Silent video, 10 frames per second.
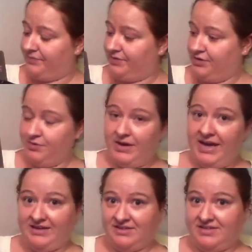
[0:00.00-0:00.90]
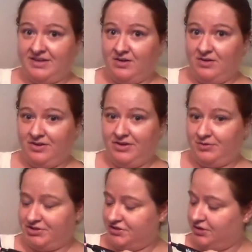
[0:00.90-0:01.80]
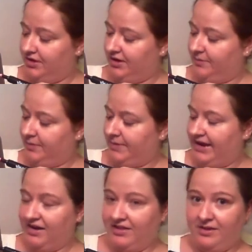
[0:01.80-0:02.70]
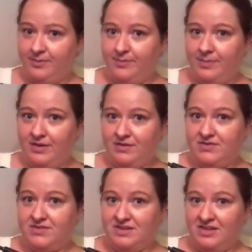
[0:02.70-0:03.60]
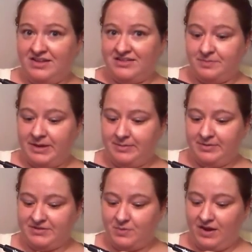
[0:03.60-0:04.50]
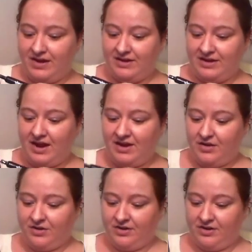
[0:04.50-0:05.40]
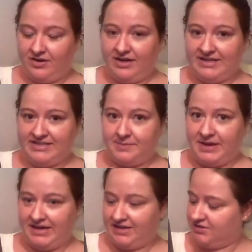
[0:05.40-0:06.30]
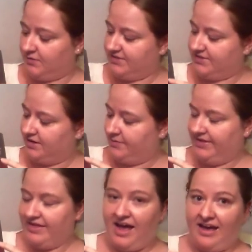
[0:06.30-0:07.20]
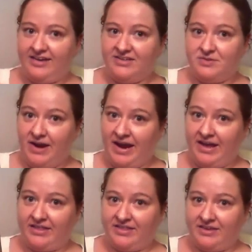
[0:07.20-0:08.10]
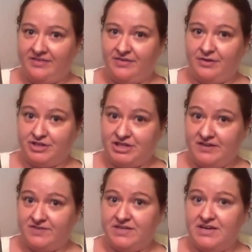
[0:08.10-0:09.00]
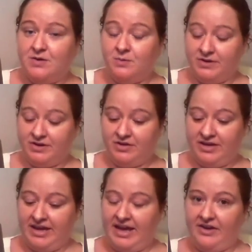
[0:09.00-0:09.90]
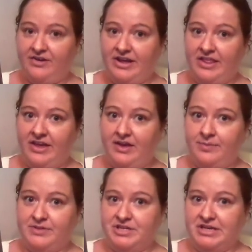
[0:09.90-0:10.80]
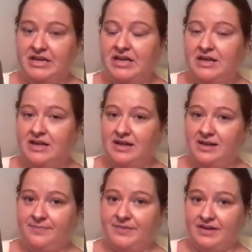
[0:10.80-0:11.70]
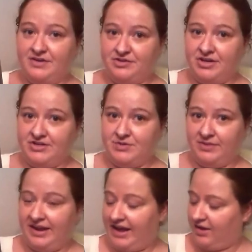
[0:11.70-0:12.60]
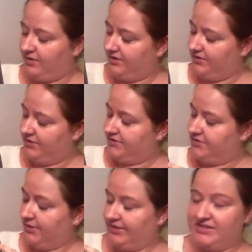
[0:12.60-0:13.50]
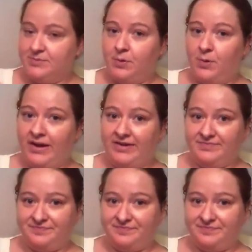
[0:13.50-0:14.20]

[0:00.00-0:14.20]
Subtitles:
You can still. You're just only going to be paid on them still as a pink +1, not on her as a pink. It's always going to be the highest rank that they've ever achieved when you're looking at your downline commission and you're trying to sort that out. So at this point,